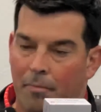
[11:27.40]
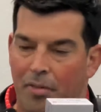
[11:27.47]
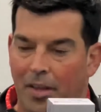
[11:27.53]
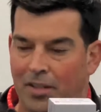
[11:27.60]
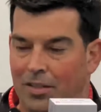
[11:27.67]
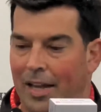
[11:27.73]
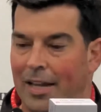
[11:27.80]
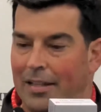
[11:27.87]

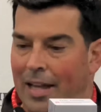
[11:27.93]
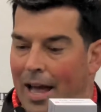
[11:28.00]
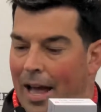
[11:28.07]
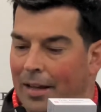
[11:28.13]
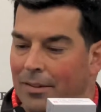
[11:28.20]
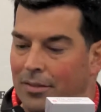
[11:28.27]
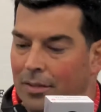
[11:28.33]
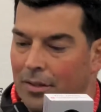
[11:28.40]
things like
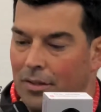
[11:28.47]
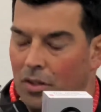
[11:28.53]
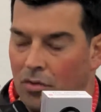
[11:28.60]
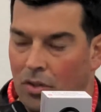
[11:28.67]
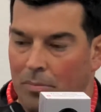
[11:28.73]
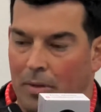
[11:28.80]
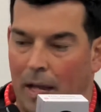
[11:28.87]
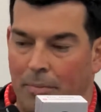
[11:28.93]
that. You know,
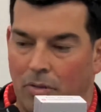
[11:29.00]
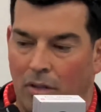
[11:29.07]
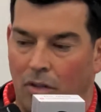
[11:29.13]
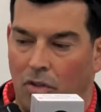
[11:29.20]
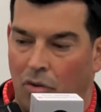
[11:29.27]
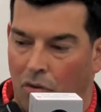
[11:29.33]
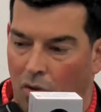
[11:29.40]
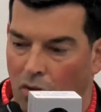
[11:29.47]
sometimes in the
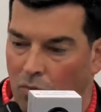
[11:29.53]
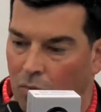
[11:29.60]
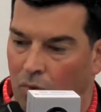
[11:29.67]
drills,